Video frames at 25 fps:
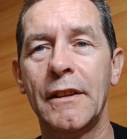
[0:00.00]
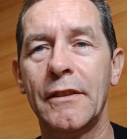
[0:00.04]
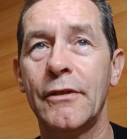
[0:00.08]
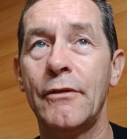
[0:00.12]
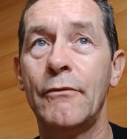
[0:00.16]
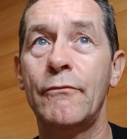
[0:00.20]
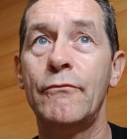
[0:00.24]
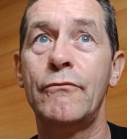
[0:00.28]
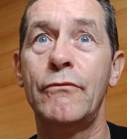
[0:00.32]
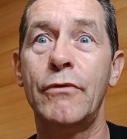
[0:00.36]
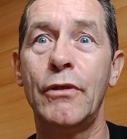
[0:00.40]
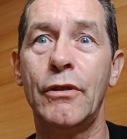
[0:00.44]
The
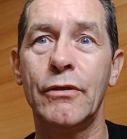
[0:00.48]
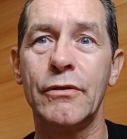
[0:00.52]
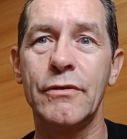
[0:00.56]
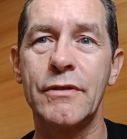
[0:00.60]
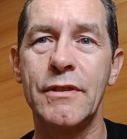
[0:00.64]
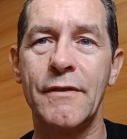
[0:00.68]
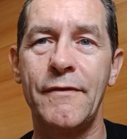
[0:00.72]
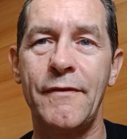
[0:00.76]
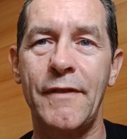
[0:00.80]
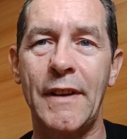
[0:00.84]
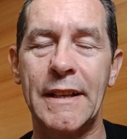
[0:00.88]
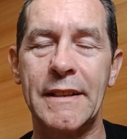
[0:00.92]

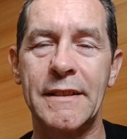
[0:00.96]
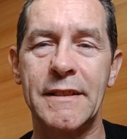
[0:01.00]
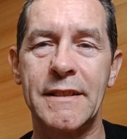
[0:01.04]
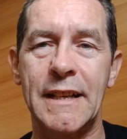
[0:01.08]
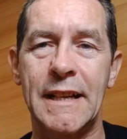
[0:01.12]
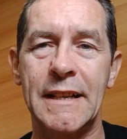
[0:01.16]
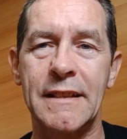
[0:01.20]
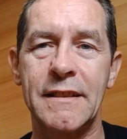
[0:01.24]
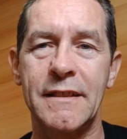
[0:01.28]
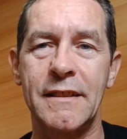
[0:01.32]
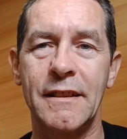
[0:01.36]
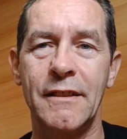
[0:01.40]
roads are
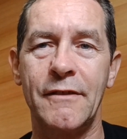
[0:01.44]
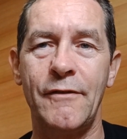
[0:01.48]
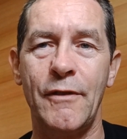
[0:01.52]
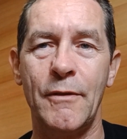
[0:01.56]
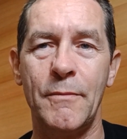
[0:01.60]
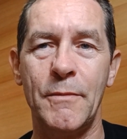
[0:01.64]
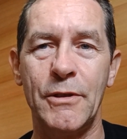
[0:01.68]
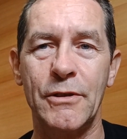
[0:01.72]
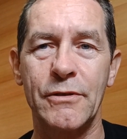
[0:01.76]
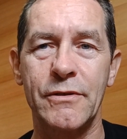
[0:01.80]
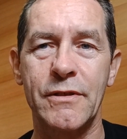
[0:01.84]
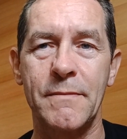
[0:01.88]
fantastic for
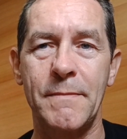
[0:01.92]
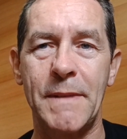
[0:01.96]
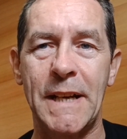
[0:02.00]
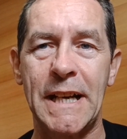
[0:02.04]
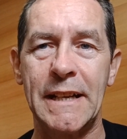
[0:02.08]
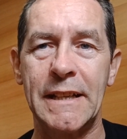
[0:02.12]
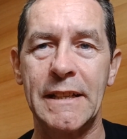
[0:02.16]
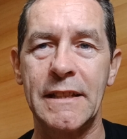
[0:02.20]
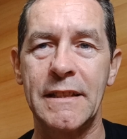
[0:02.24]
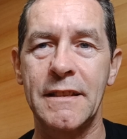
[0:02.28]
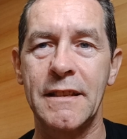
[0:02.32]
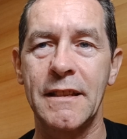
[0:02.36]

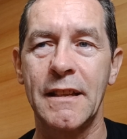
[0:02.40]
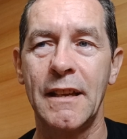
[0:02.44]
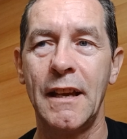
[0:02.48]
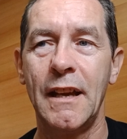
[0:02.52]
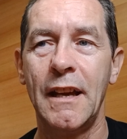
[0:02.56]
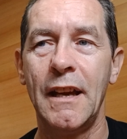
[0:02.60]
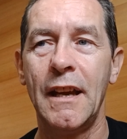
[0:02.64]
motorbikes.